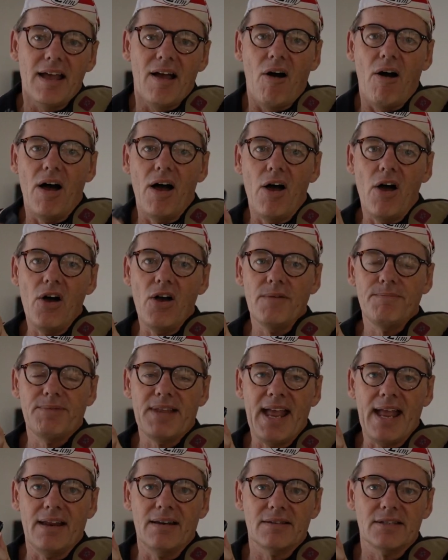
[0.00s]
I hope
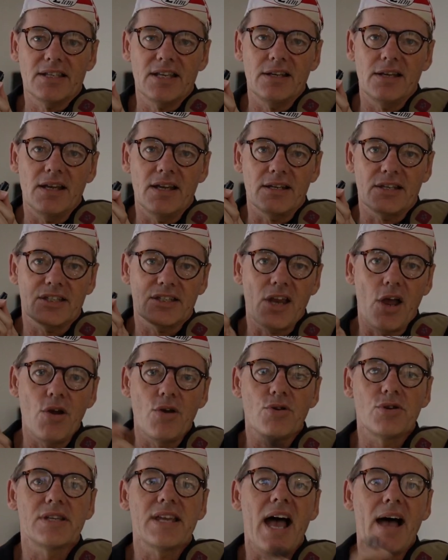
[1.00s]
that
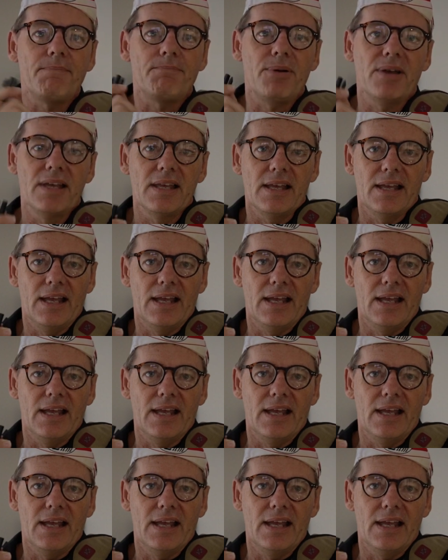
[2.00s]
sews up